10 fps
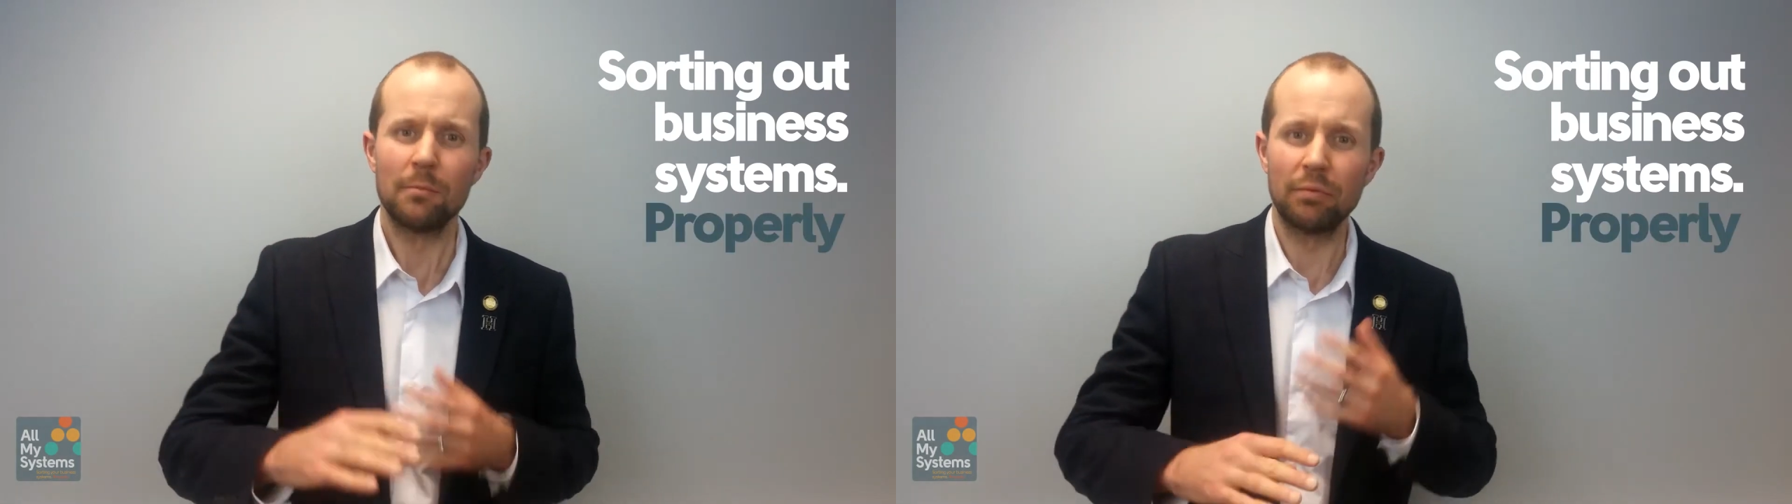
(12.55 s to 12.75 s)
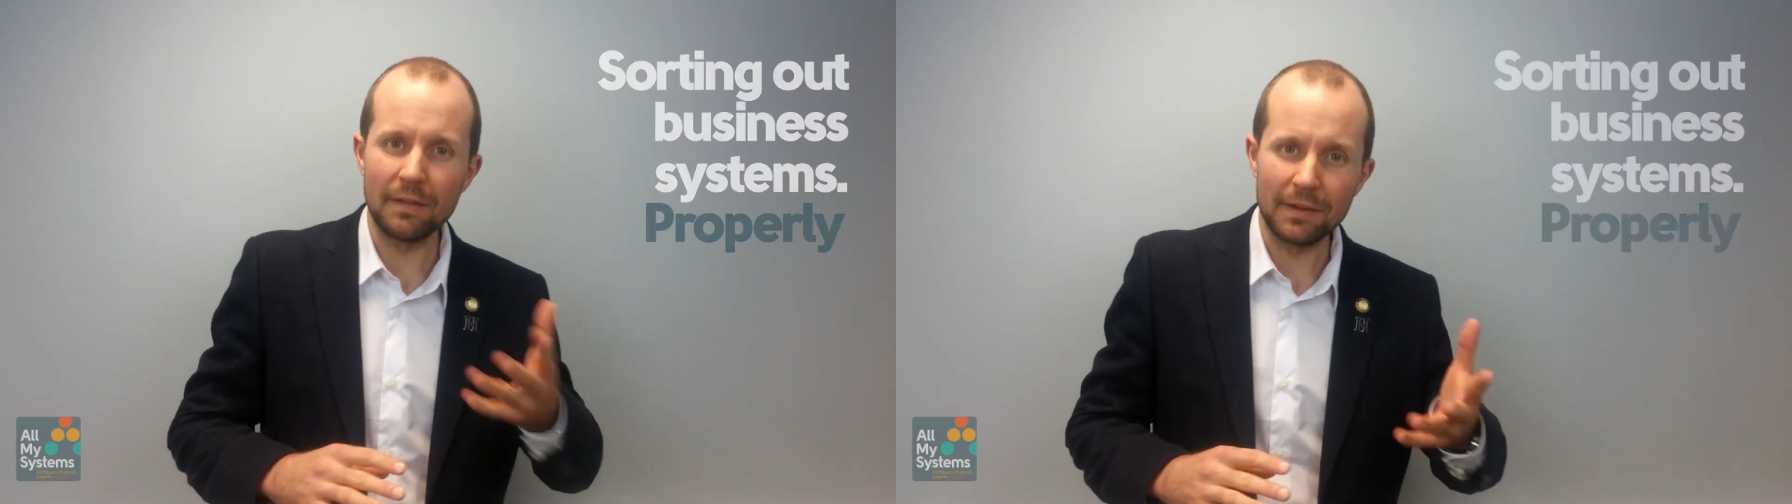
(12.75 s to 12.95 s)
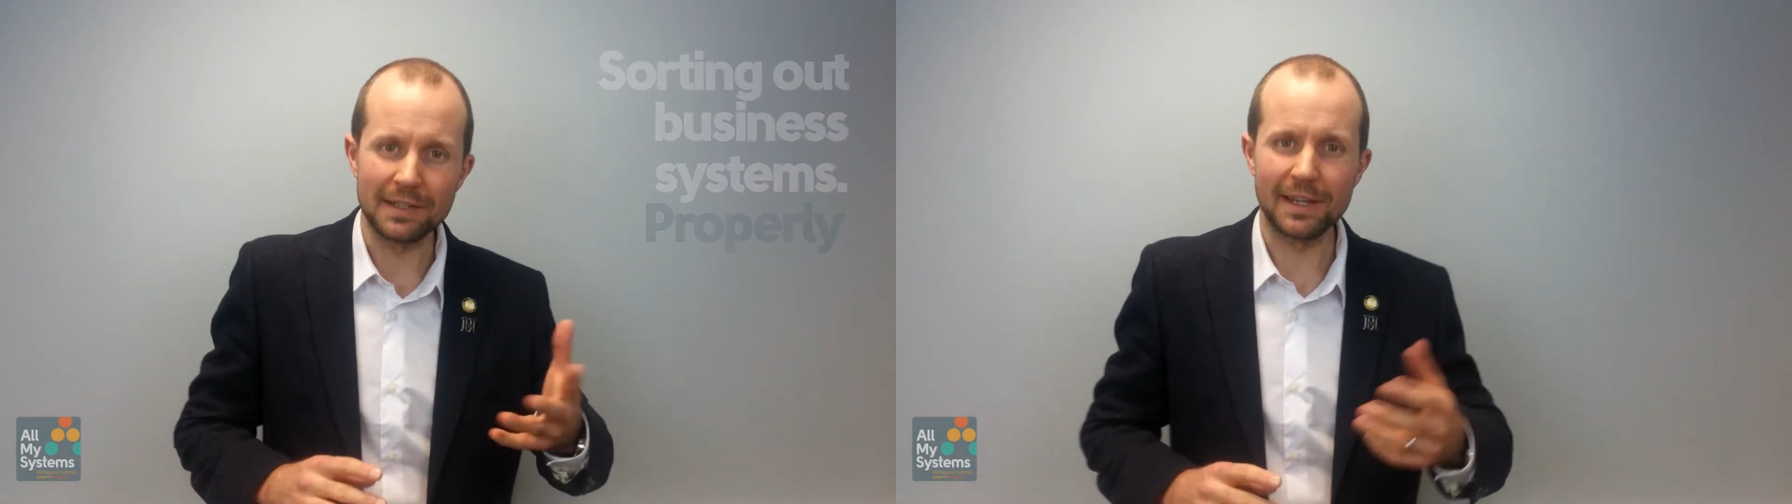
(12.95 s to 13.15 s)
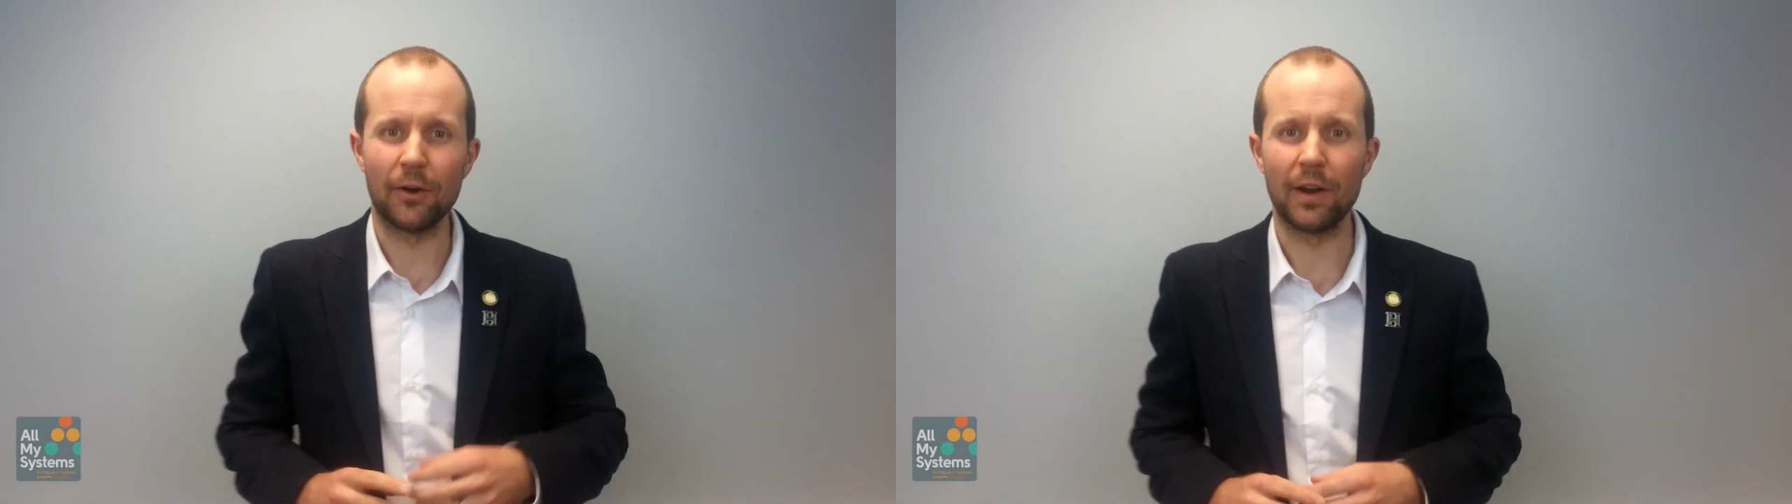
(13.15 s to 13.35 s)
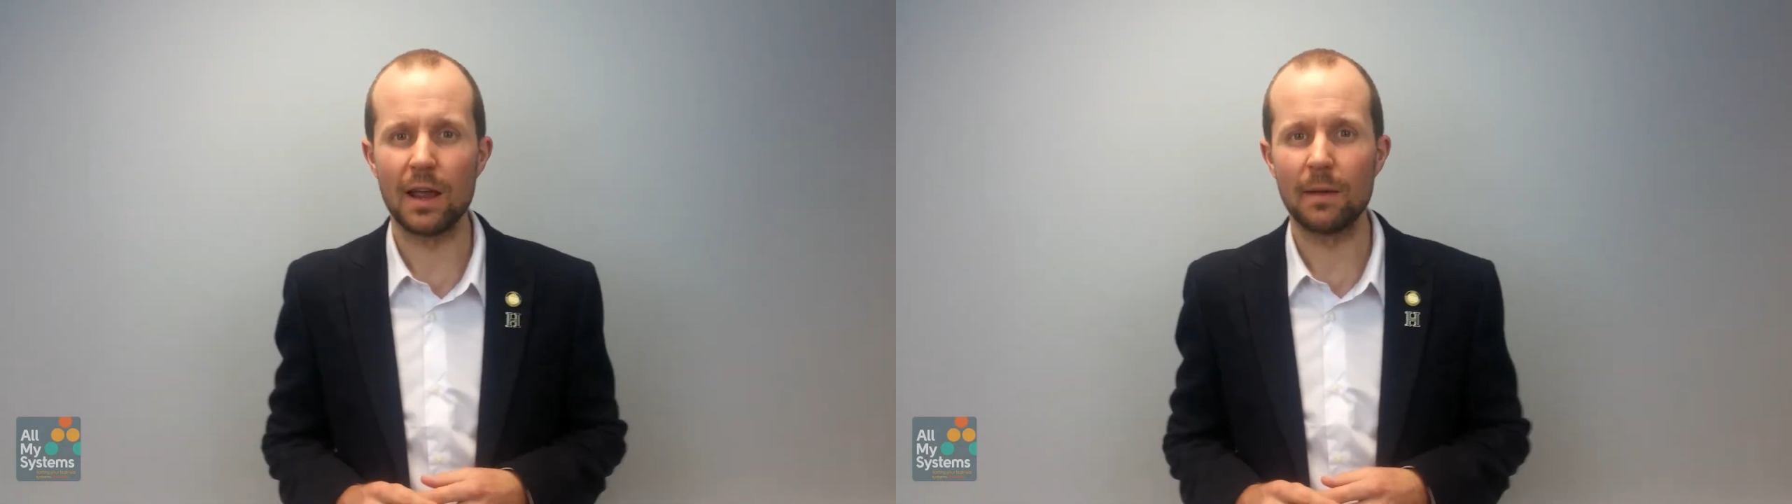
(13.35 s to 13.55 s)
Previously
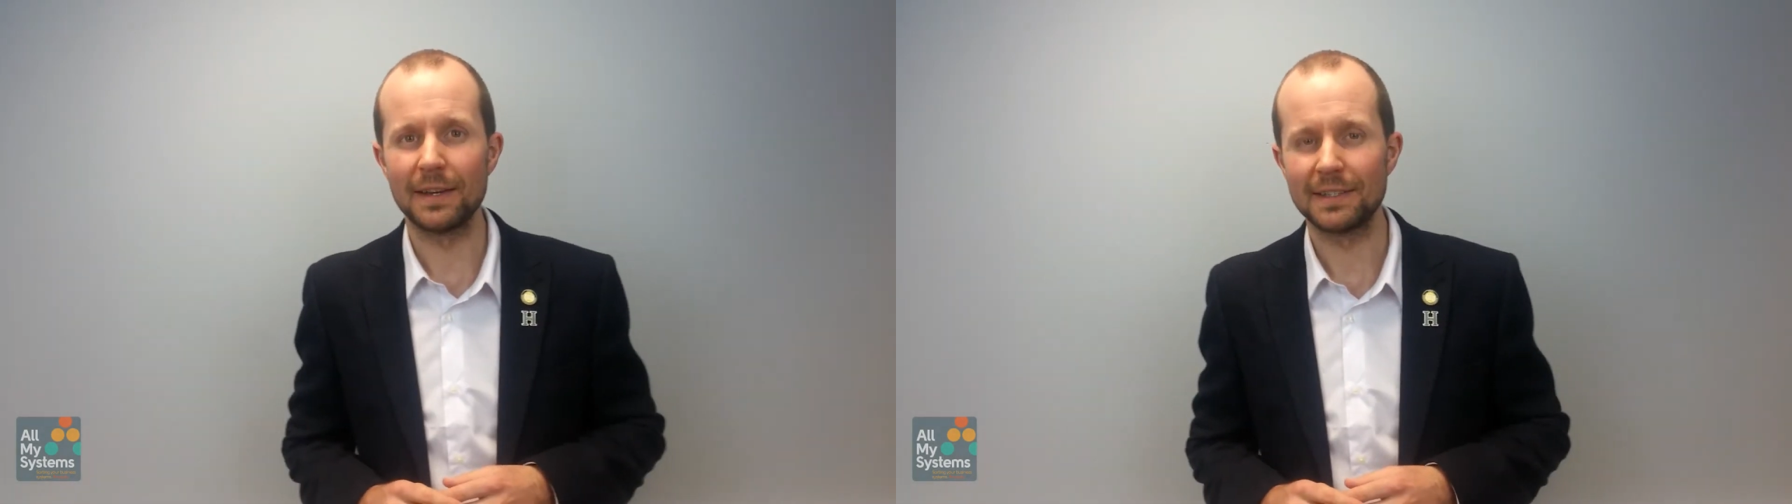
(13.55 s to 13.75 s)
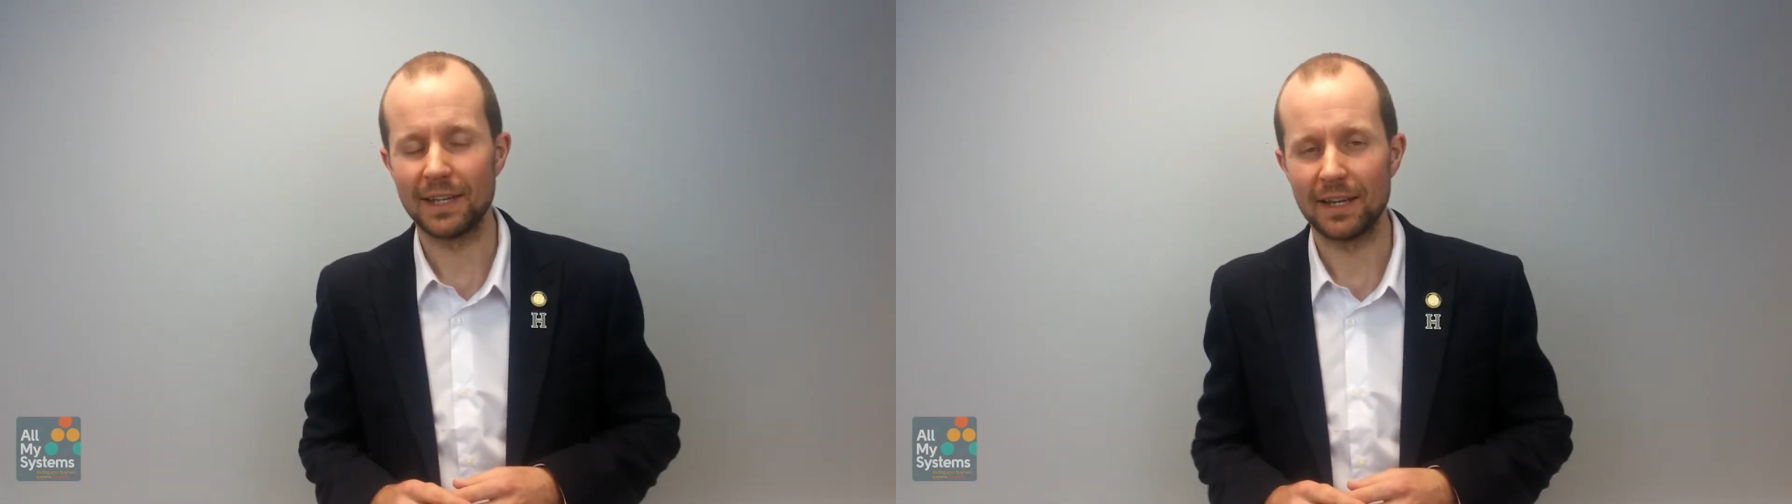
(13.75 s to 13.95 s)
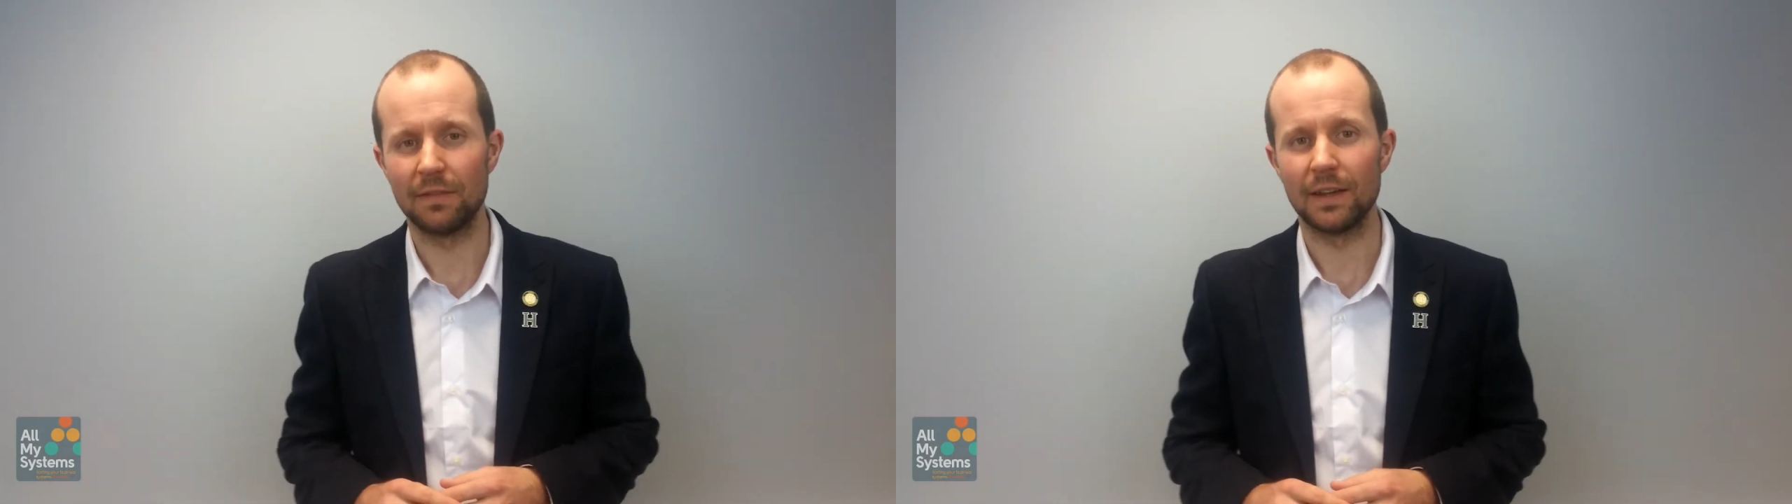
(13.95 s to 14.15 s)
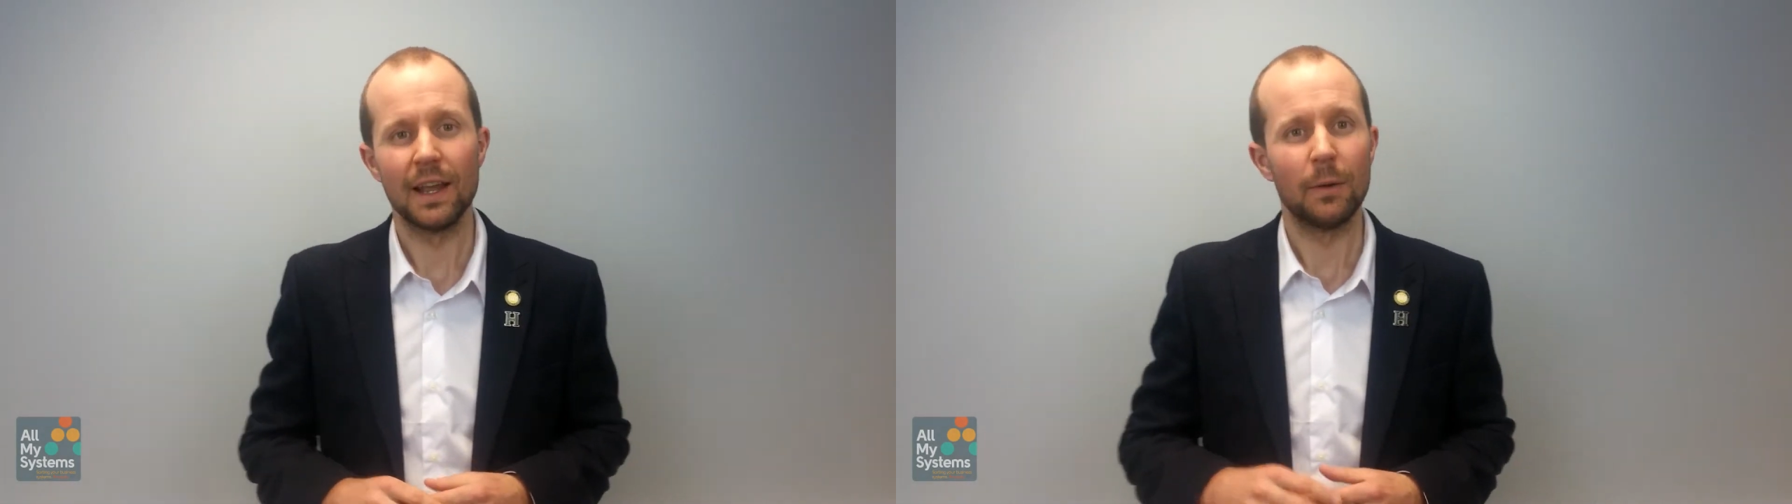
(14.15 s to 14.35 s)
on AMS TV,